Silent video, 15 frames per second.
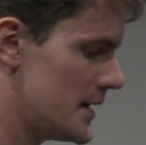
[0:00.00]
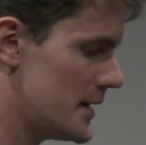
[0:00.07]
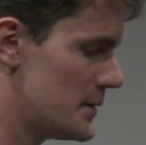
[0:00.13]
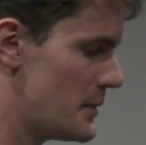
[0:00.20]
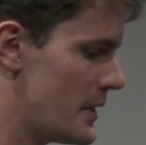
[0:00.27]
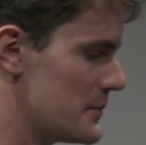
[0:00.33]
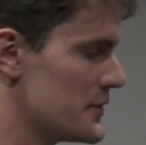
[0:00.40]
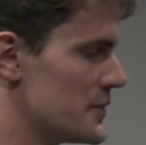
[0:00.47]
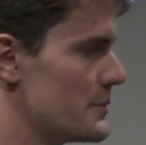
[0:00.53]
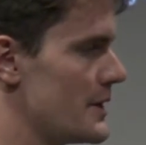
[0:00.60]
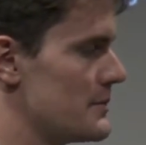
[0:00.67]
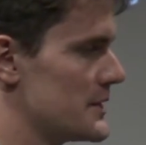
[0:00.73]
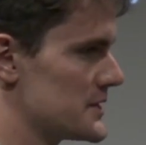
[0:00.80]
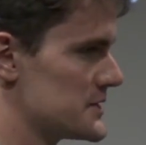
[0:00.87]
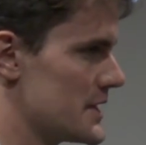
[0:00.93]
I mean, there
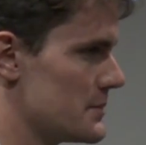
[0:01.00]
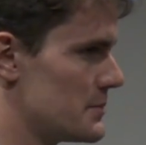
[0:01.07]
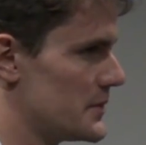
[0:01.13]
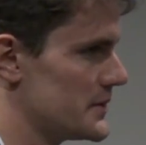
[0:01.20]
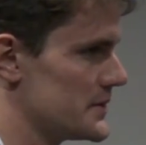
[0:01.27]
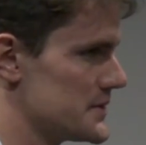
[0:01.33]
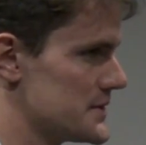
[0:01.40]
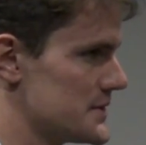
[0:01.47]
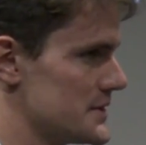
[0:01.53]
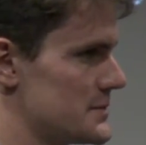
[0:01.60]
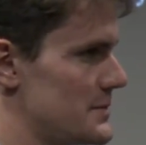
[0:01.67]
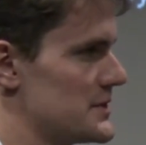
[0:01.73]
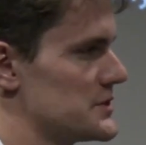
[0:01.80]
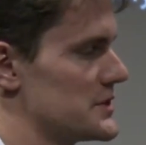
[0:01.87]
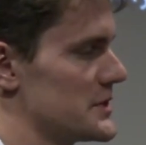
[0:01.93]
may be examples,
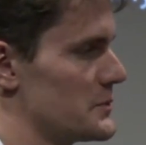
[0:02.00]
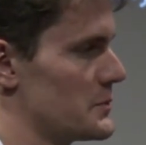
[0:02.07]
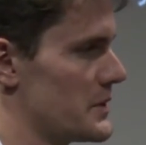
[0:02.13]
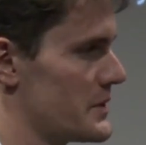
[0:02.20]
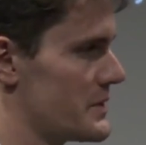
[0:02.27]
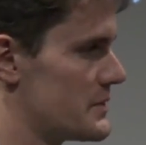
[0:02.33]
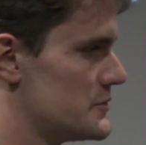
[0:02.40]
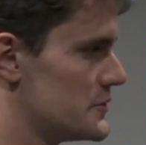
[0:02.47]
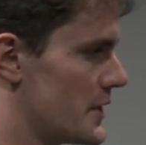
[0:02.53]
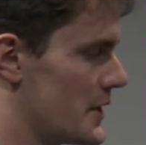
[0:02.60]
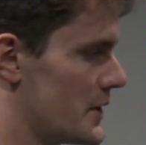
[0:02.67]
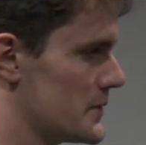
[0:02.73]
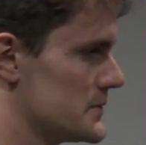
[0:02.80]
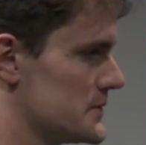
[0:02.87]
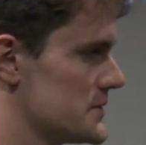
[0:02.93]
especially with
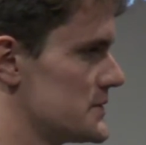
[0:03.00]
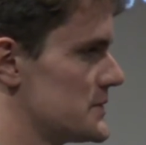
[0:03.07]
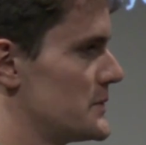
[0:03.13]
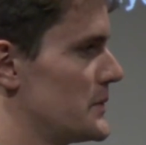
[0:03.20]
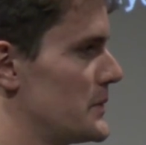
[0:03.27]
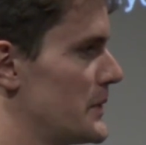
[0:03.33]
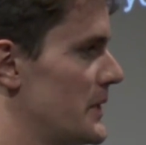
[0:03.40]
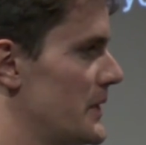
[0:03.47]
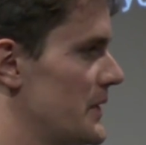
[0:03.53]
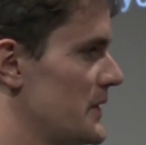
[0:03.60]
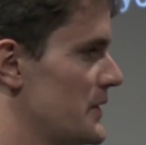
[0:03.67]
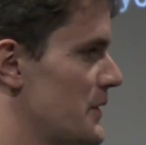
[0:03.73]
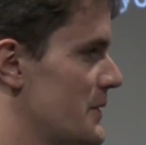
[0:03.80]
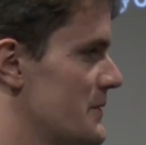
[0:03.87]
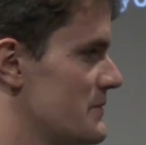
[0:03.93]
drones,
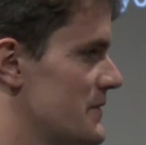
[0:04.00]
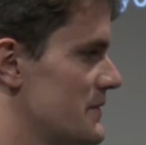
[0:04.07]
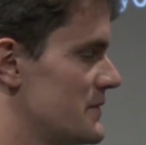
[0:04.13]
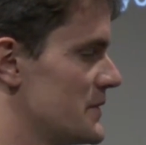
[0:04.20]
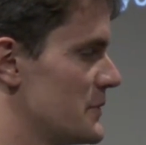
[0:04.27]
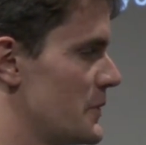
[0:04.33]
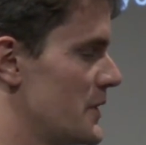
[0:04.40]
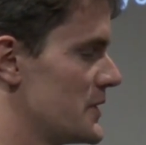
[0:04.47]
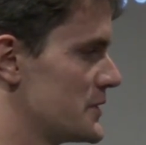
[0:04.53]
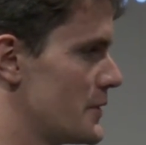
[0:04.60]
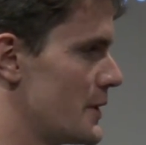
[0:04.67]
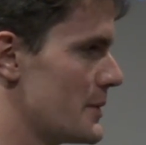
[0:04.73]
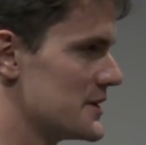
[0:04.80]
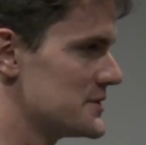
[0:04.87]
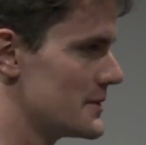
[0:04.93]
or if you want your
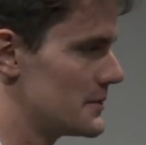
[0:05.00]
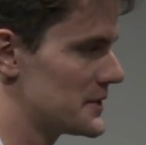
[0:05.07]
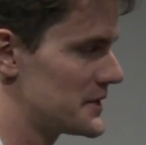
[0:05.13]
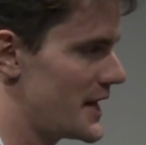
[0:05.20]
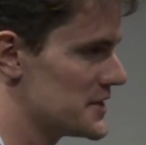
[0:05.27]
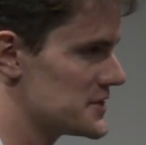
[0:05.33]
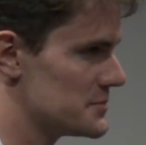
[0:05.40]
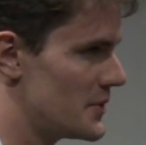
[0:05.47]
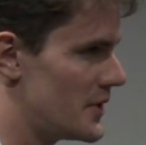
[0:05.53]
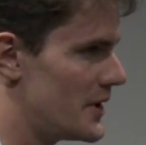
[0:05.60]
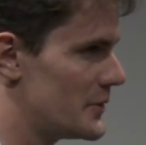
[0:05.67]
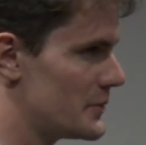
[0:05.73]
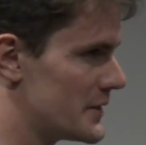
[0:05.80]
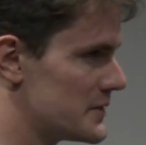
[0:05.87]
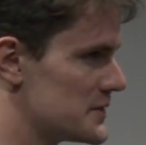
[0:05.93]
robot to be able to catch a
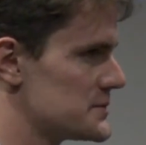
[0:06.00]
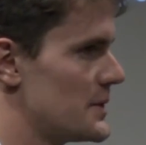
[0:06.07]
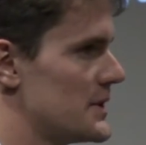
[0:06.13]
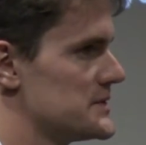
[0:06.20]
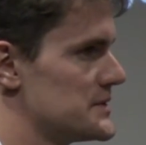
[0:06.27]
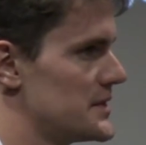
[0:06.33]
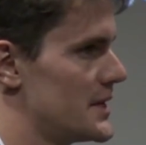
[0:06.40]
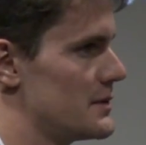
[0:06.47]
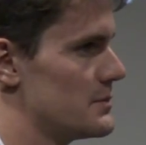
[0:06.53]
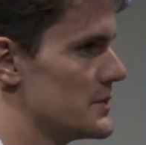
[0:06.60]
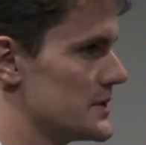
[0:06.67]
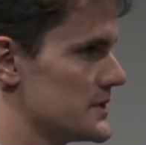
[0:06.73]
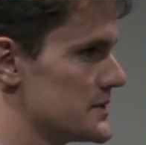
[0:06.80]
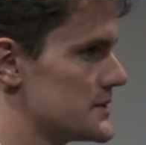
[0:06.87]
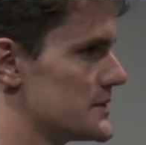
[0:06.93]
ball where response
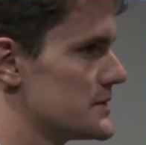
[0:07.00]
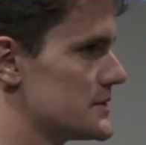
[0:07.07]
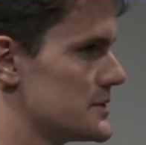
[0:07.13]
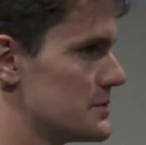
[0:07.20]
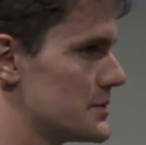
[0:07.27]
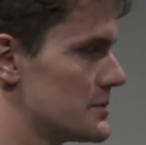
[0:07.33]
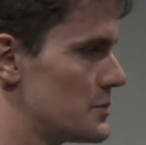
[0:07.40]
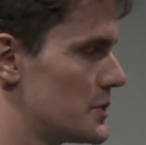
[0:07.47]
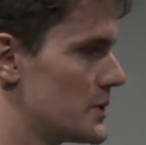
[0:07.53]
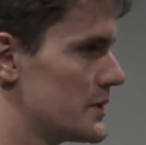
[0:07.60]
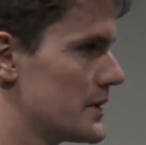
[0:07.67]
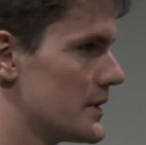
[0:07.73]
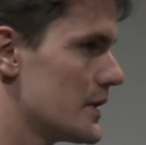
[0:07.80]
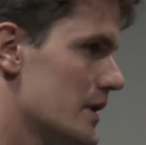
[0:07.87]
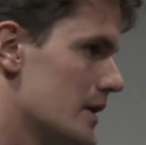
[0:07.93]
time is super
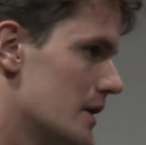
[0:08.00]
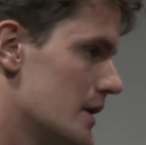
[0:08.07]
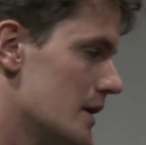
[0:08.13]
important.